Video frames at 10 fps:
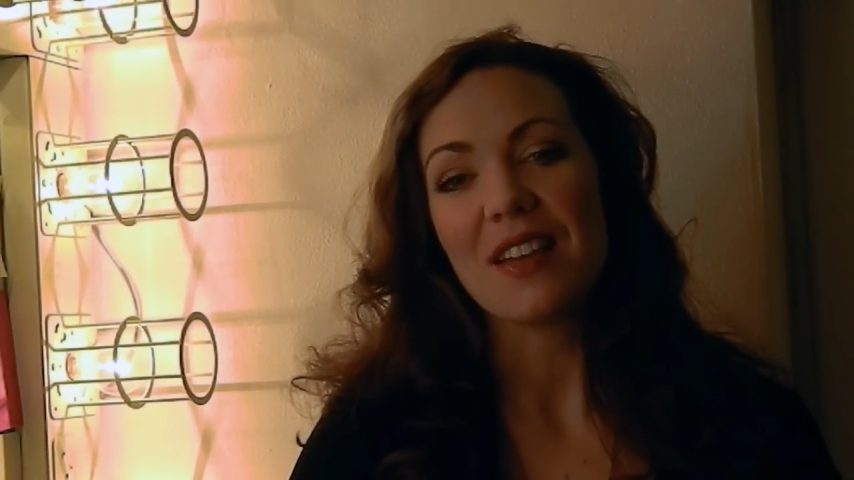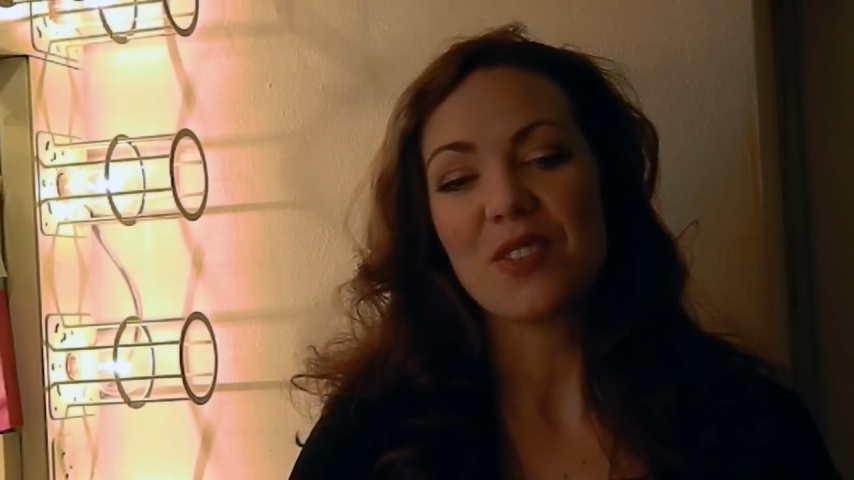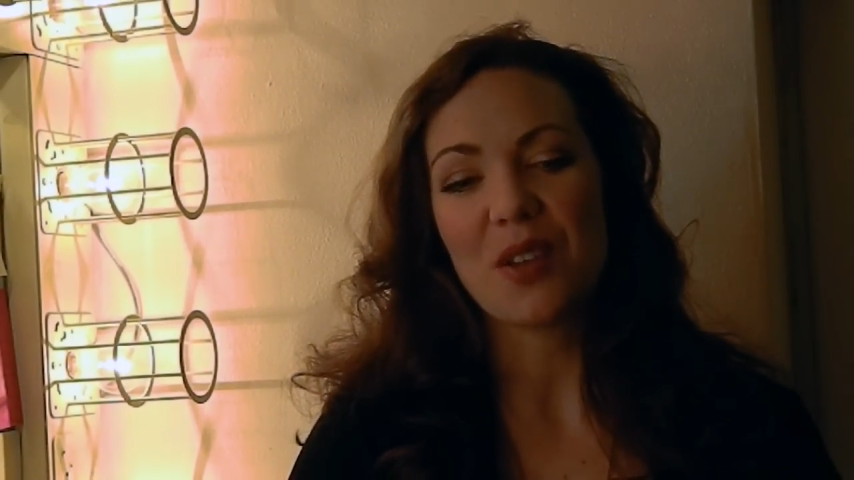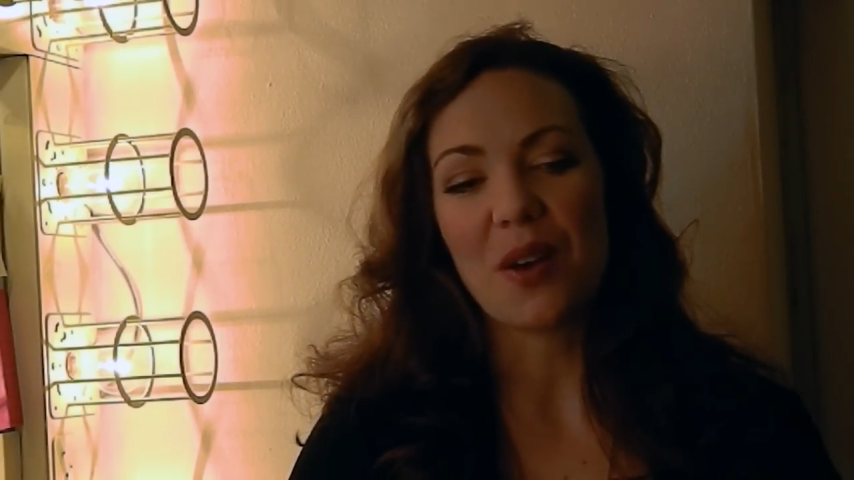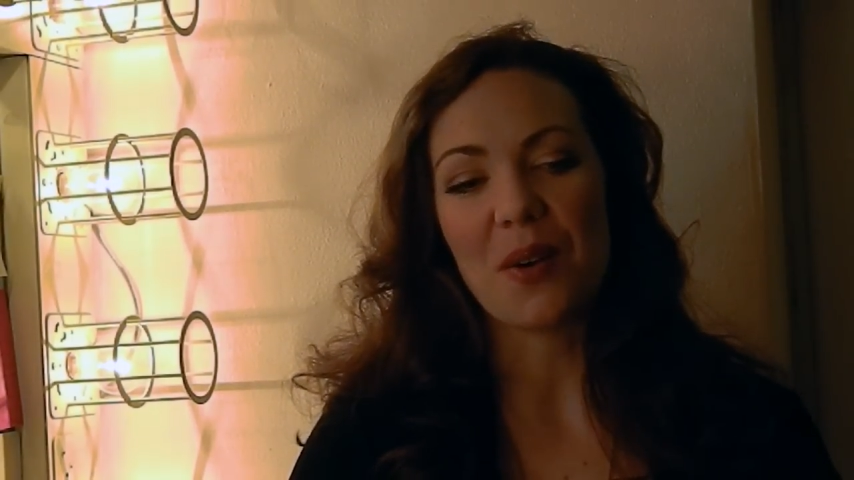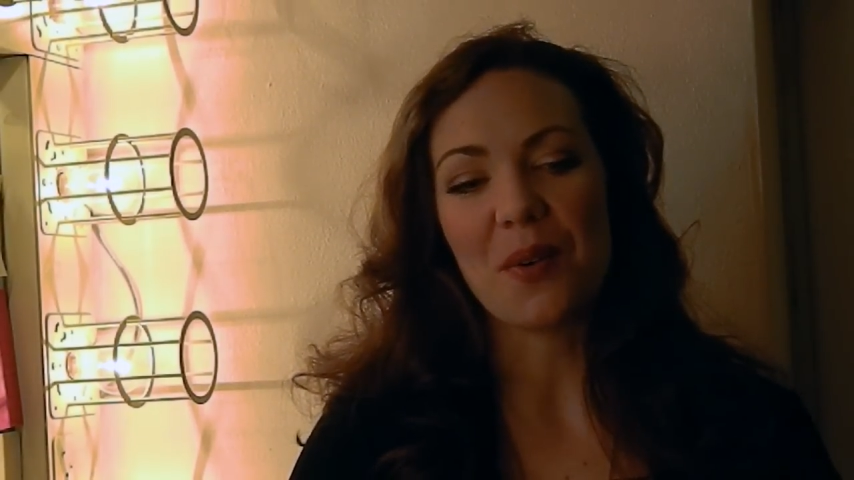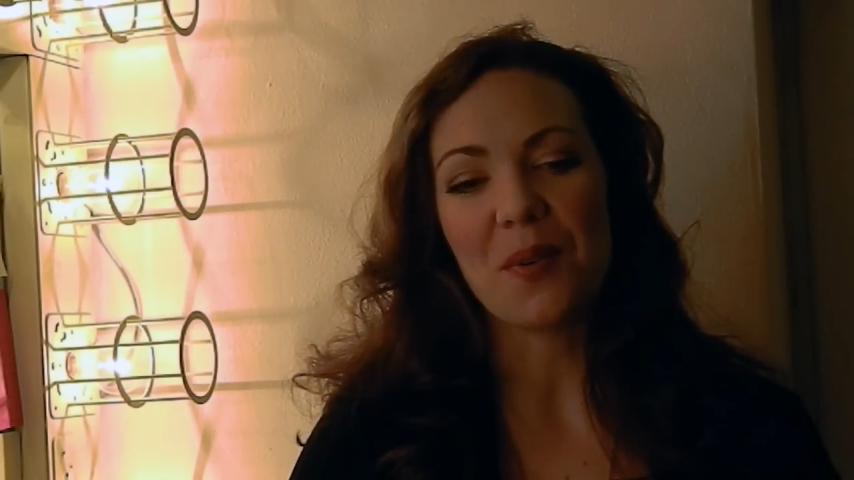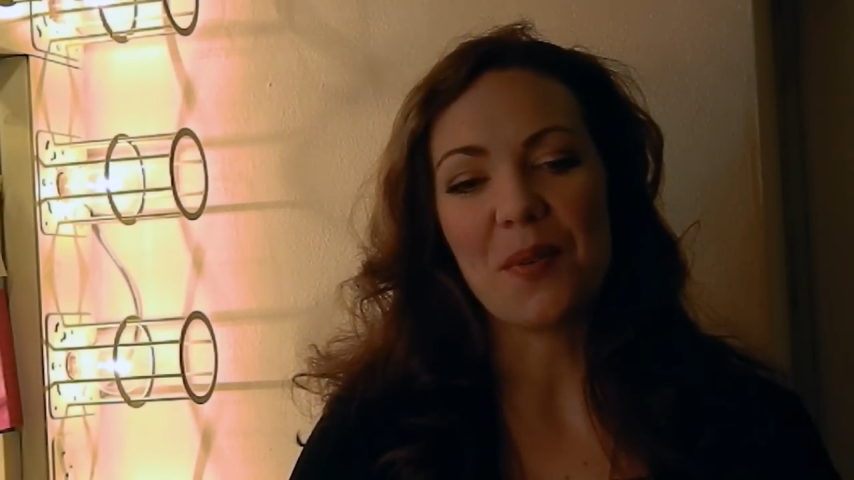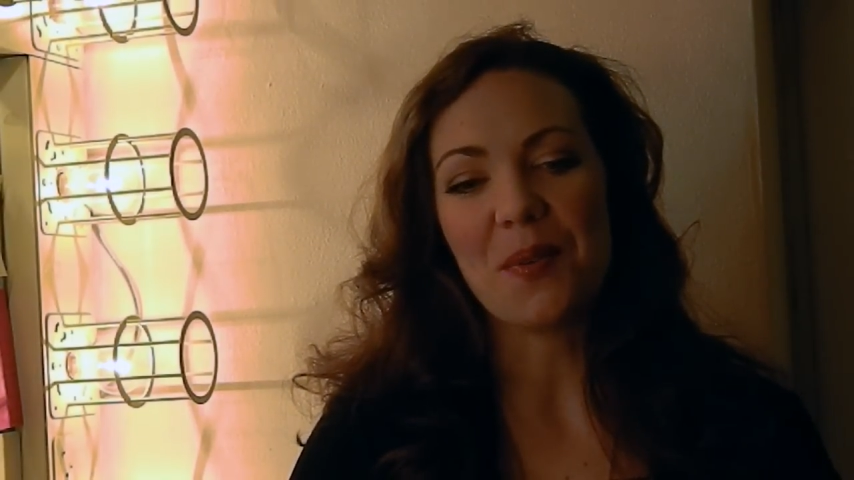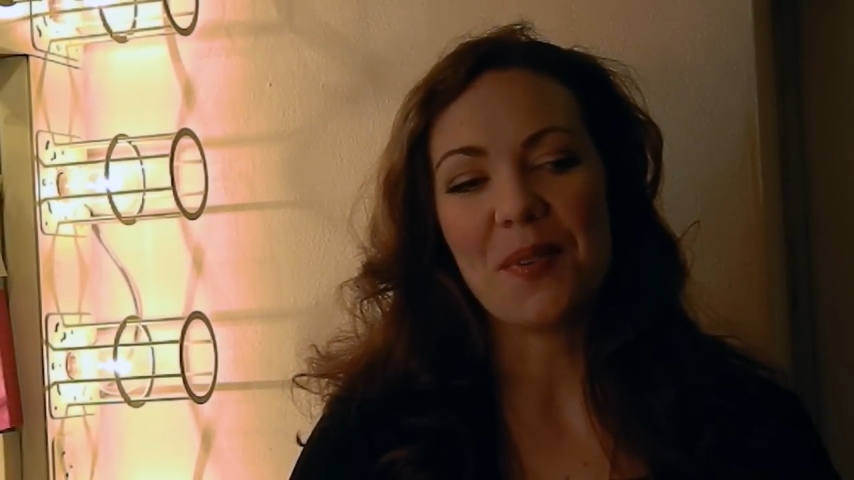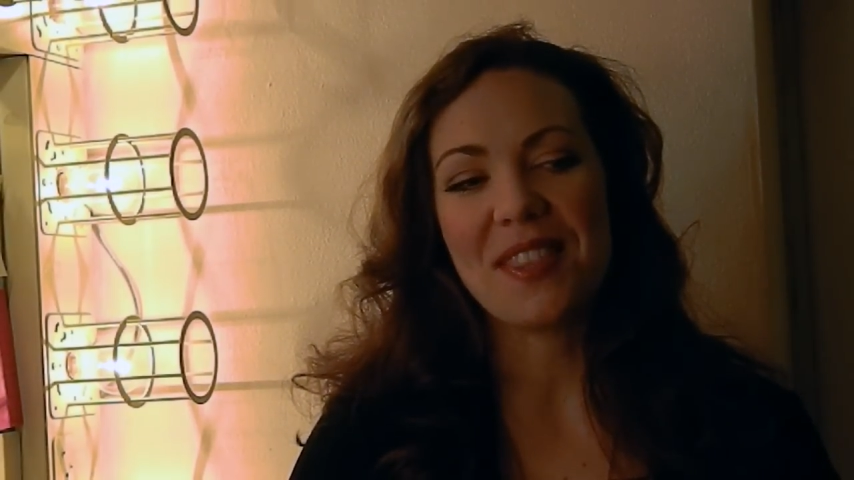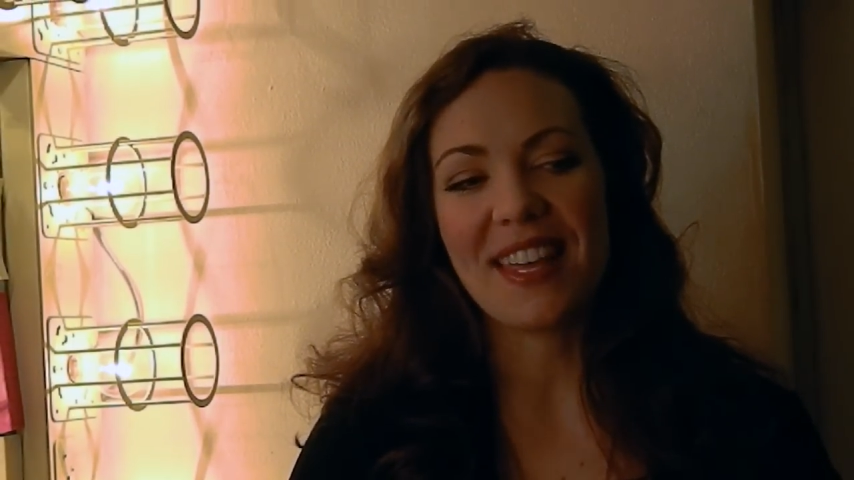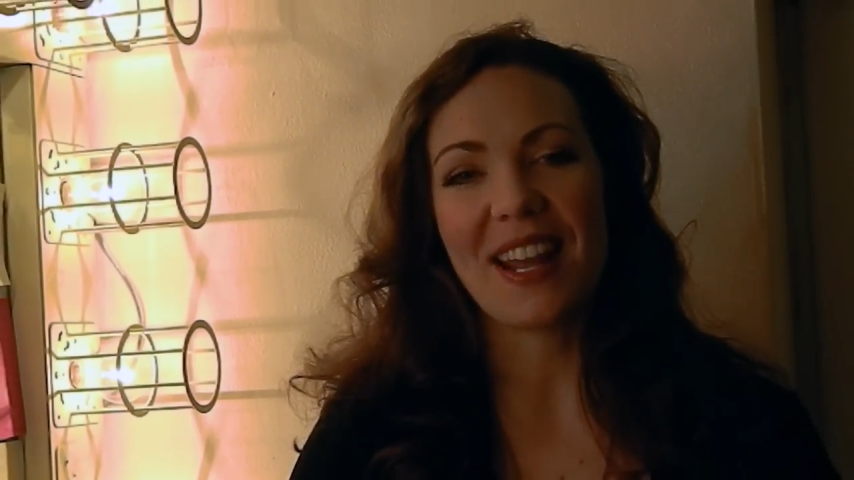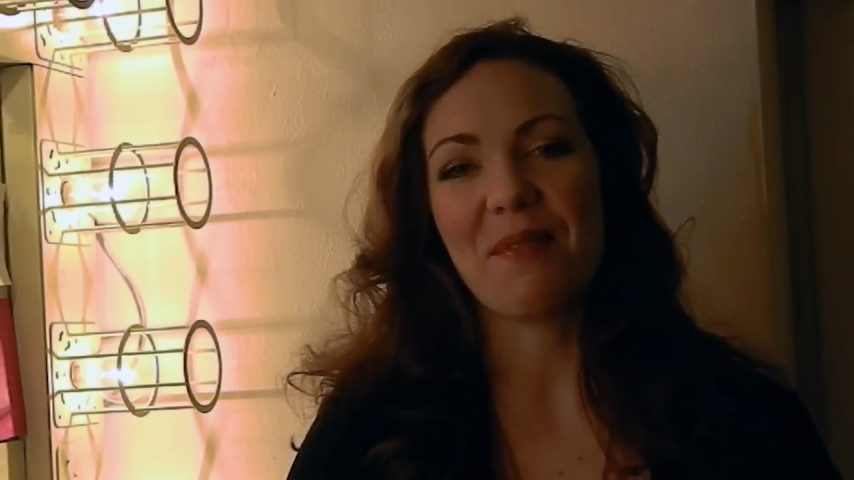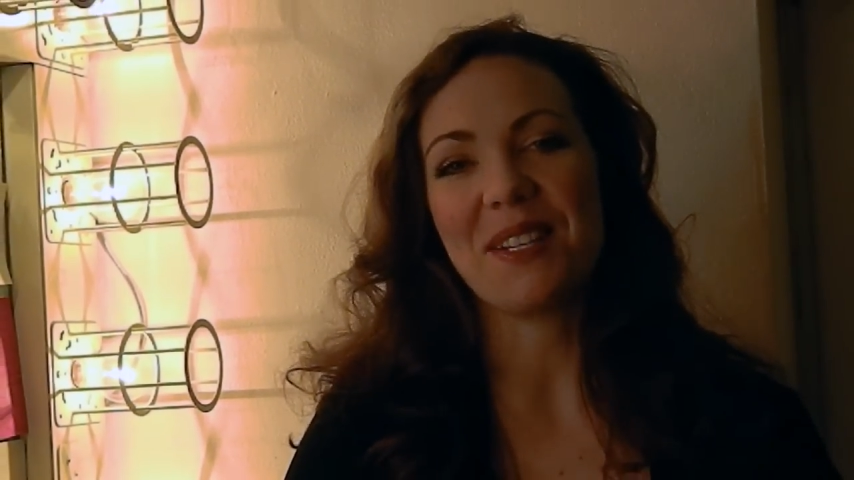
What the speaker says: So then I